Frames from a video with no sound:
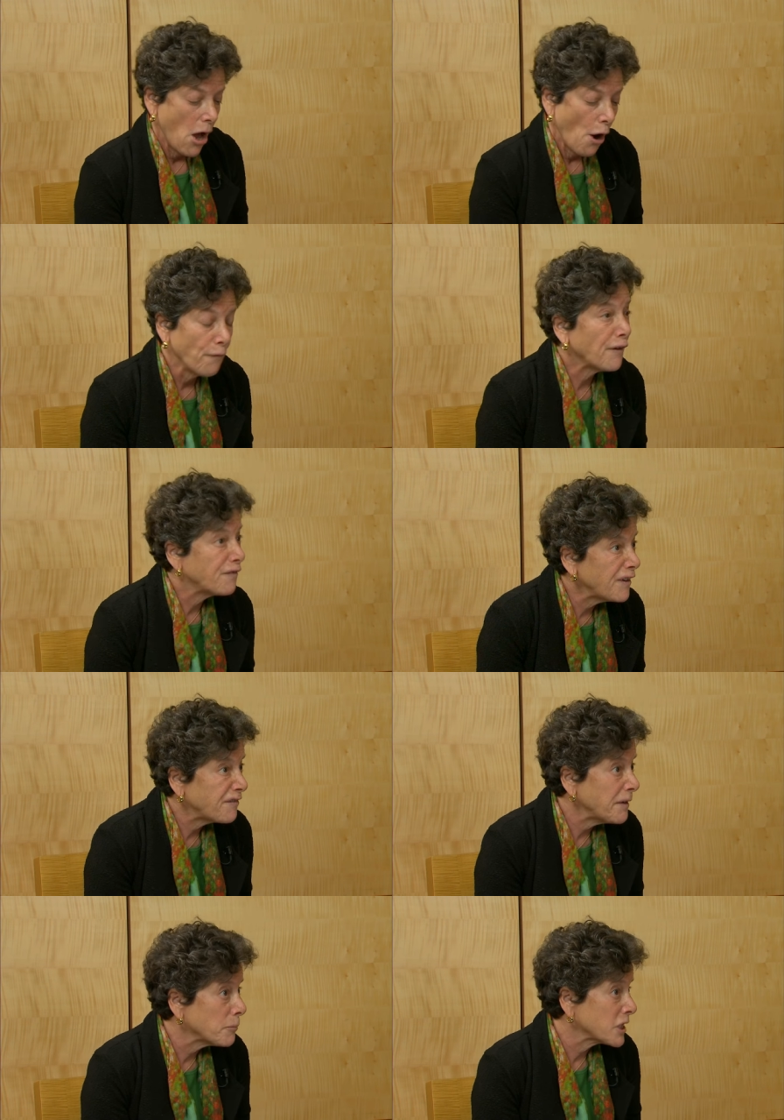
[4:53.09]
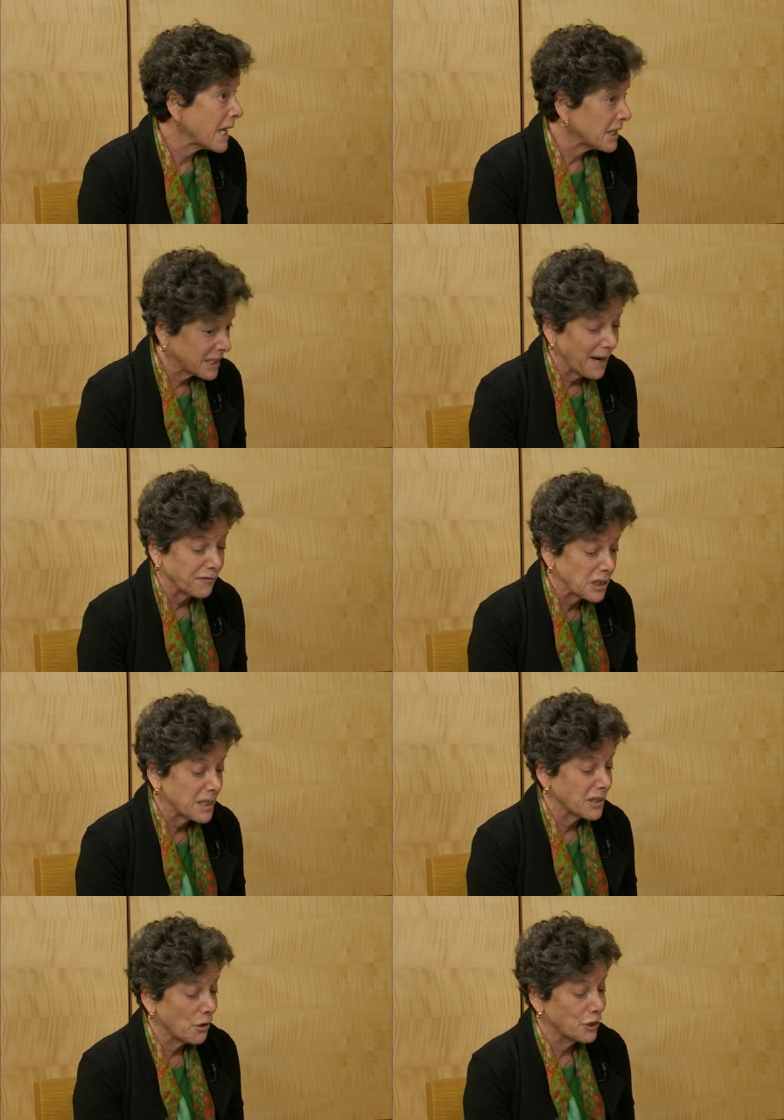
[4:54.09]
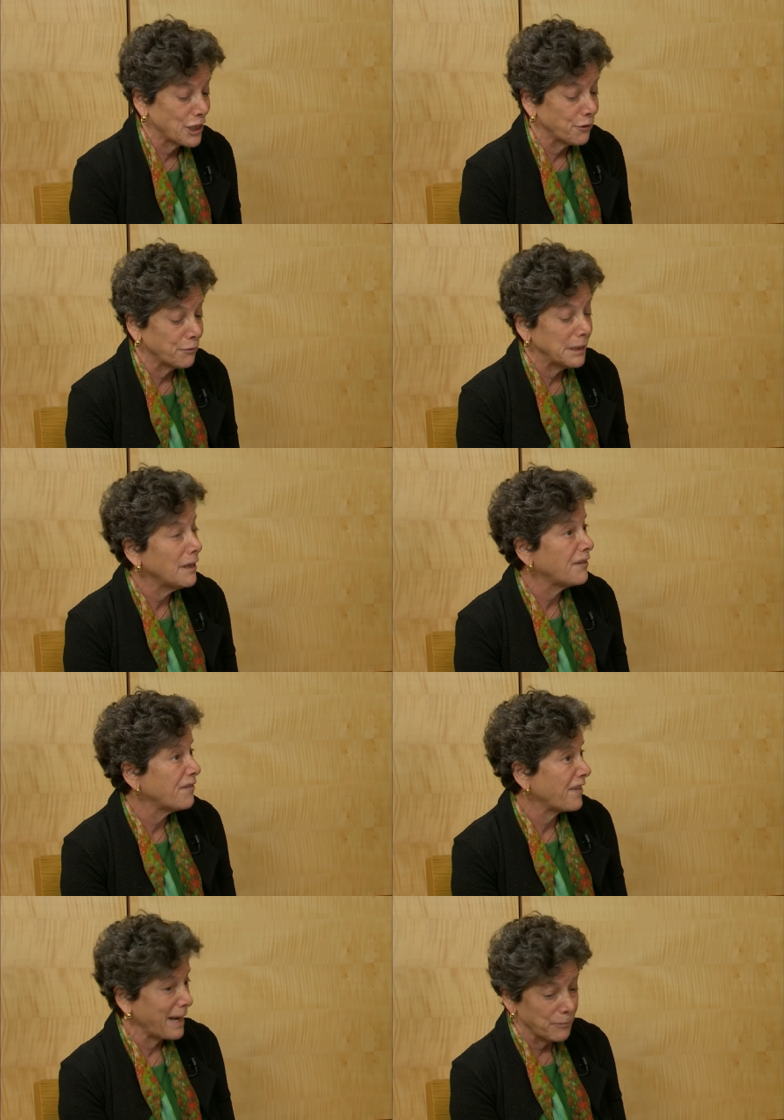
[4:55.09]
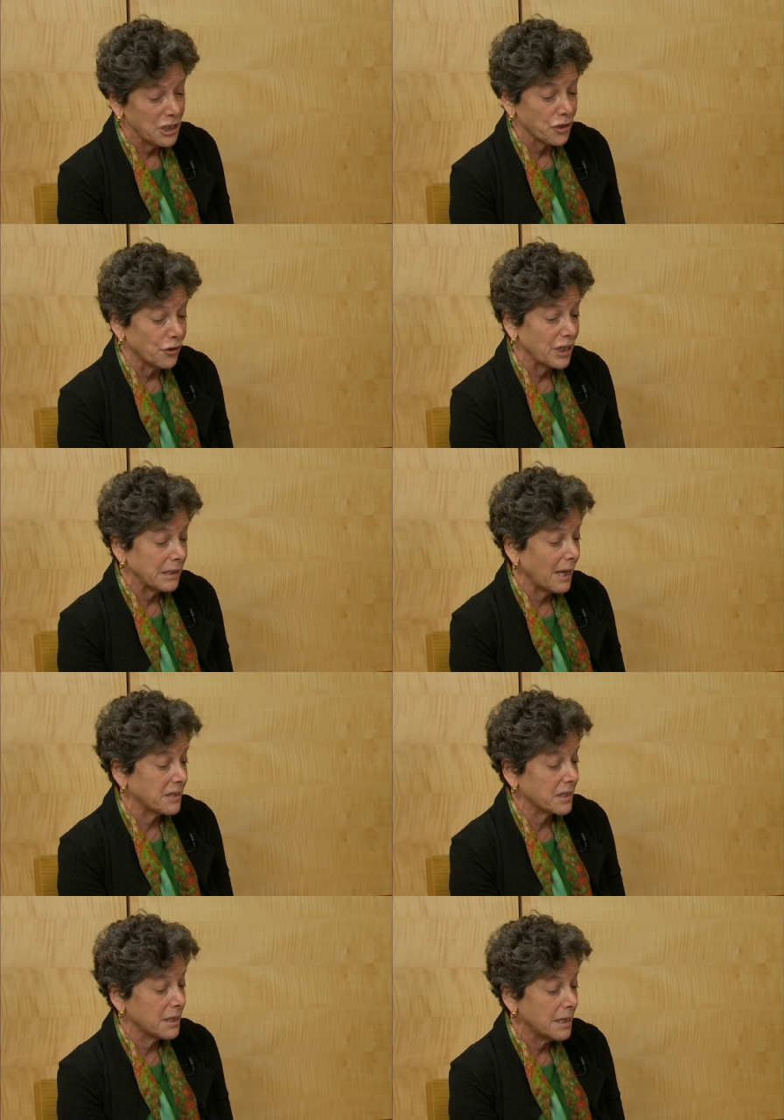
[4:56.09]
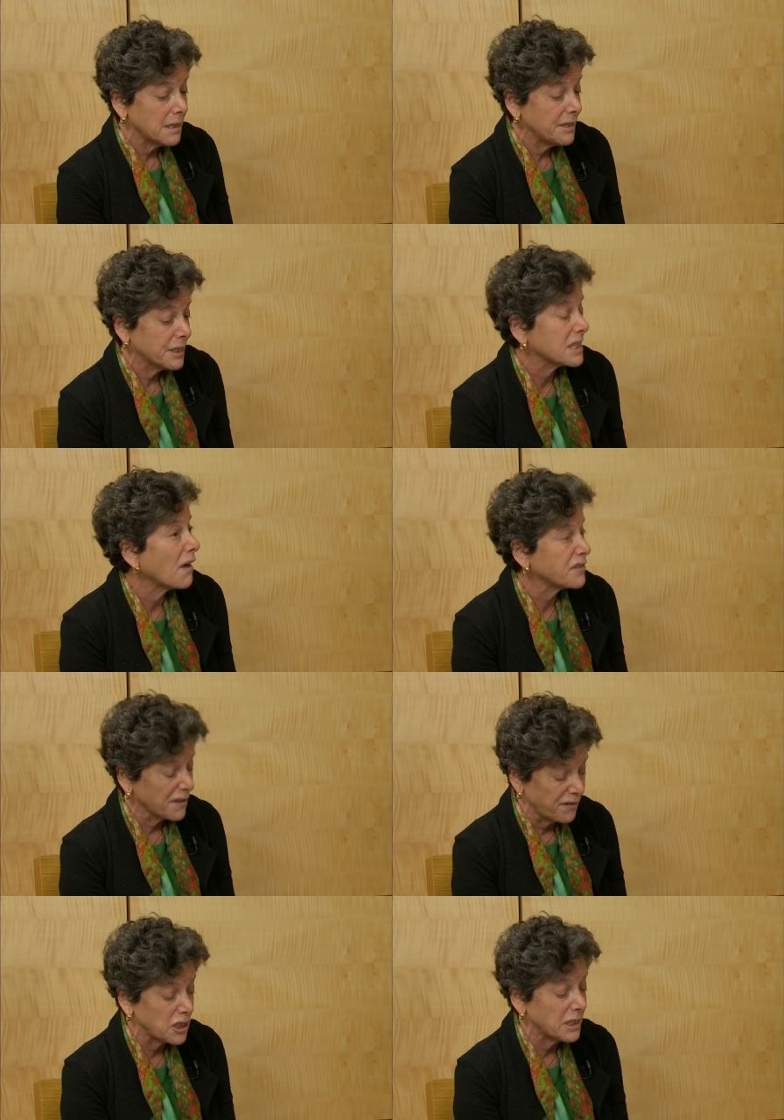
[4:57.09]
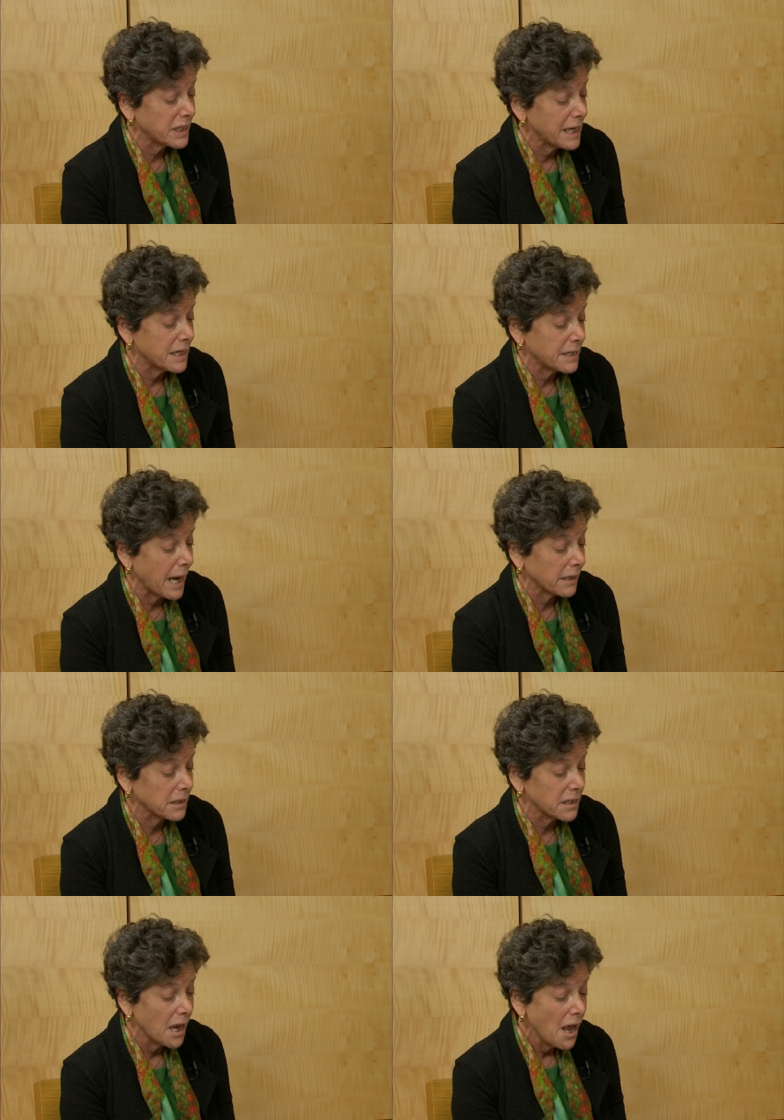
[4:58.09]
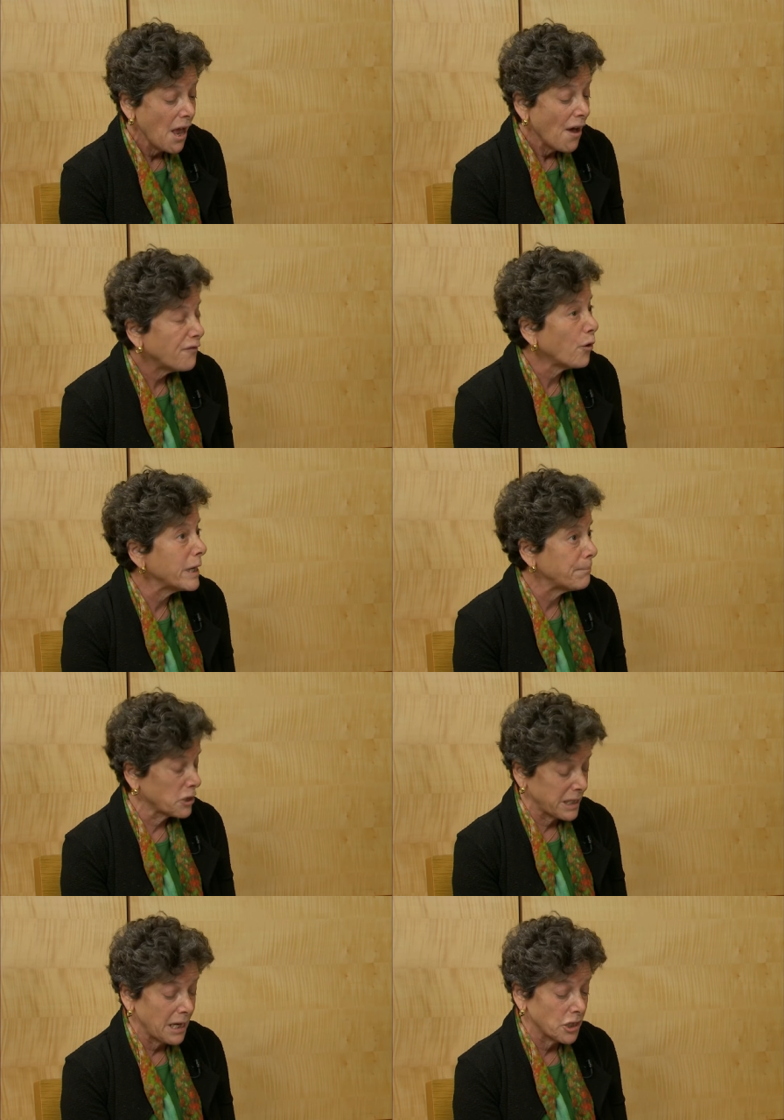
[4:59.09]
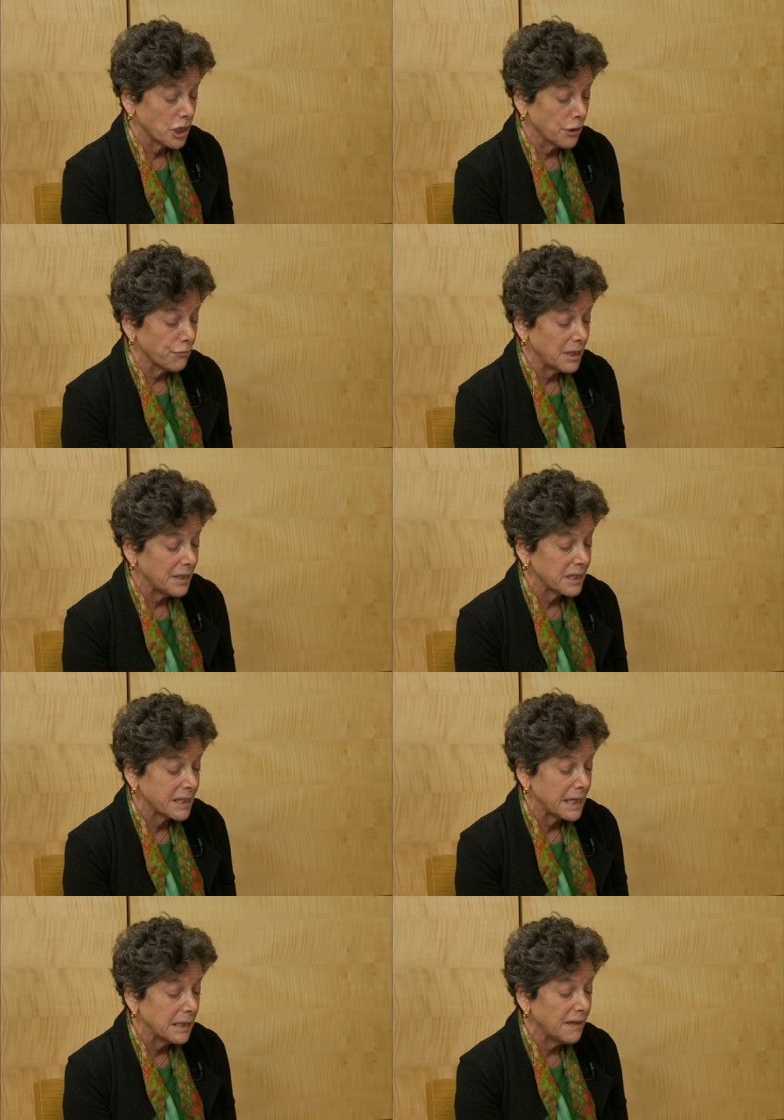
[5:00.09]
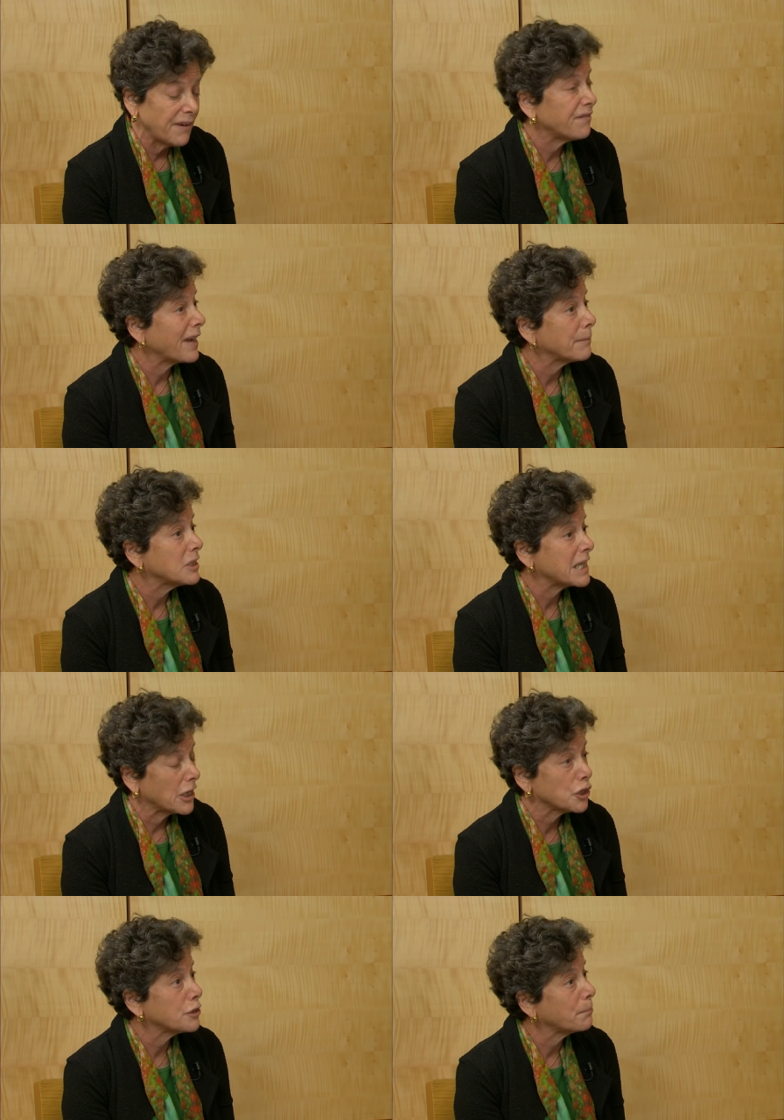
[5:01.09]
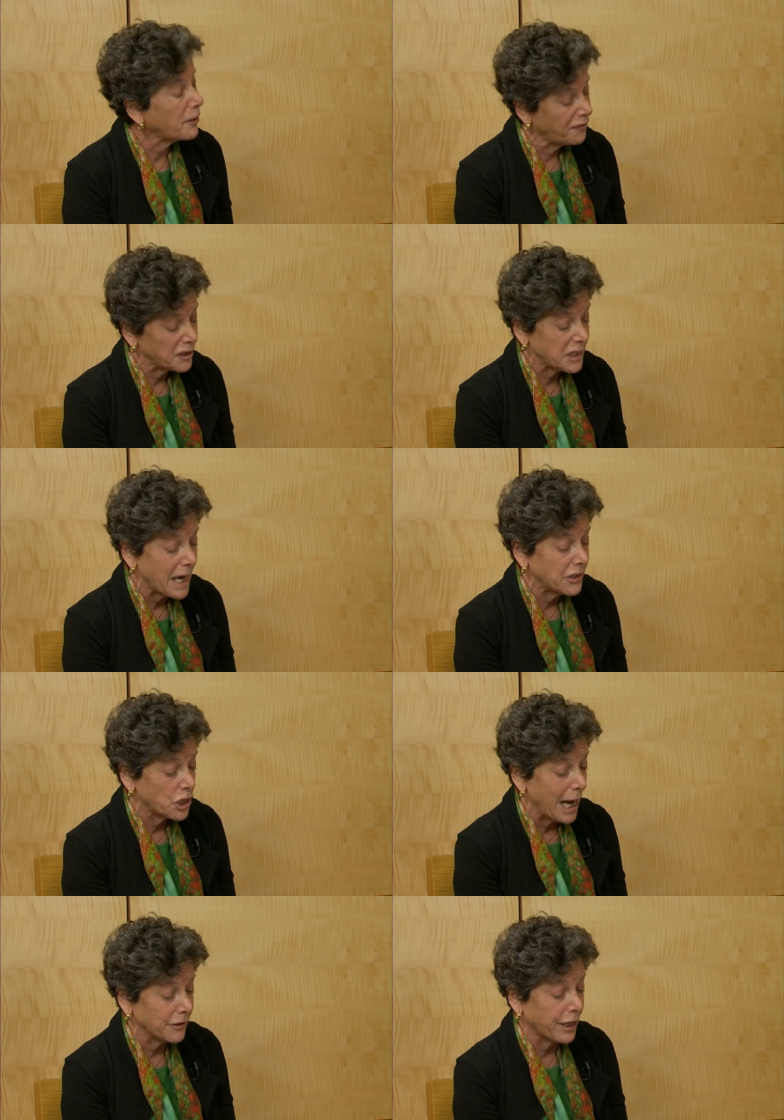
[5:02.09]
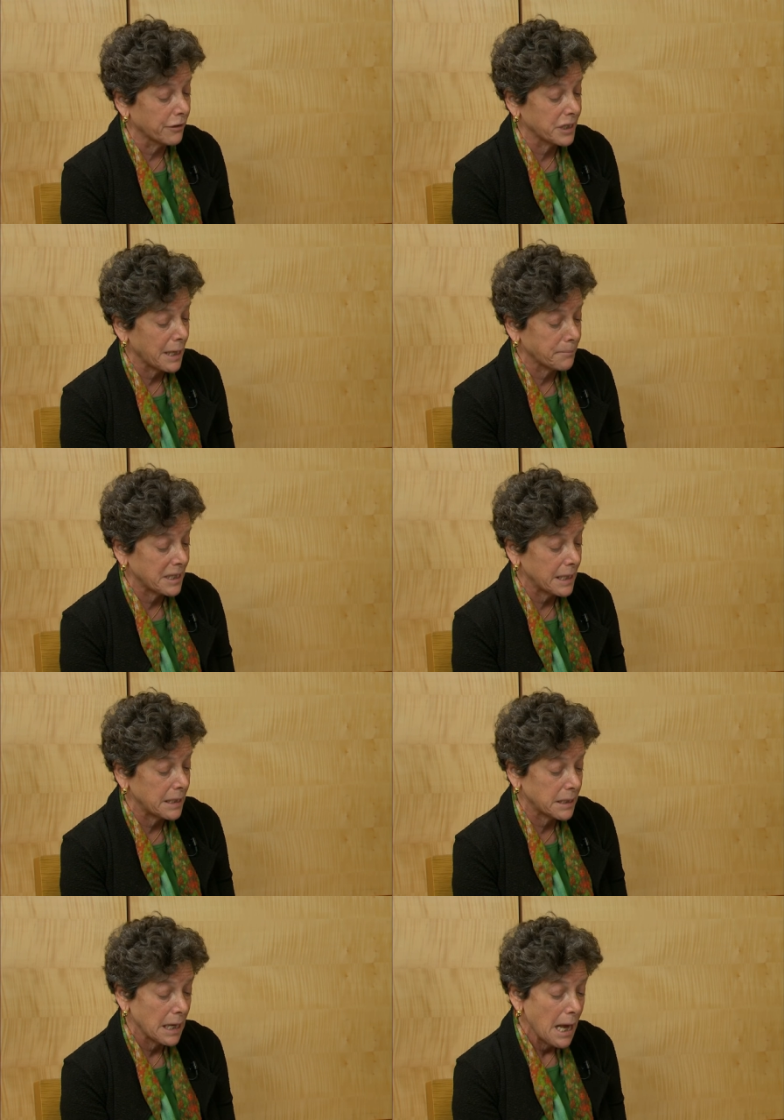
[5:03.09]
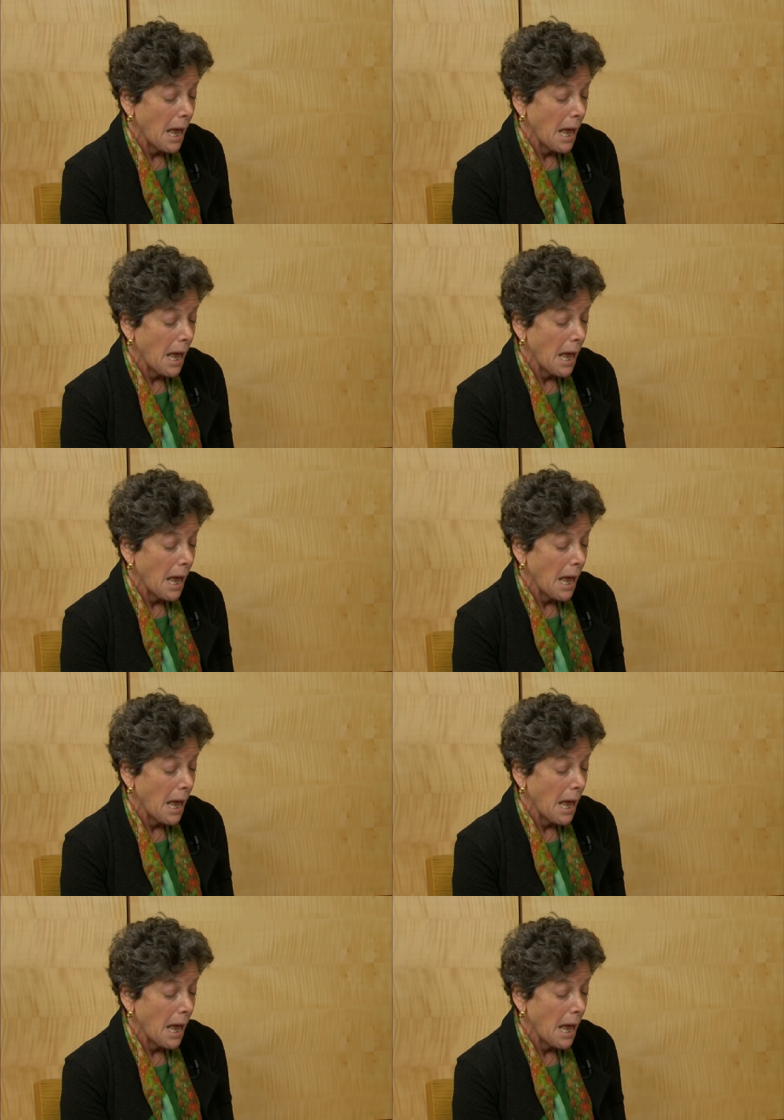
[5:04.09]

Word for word: Over 50% of San Francisco children live in families earning less than the self sufficiency index. 40% of children in the city live in families eligible for state child care subsidies.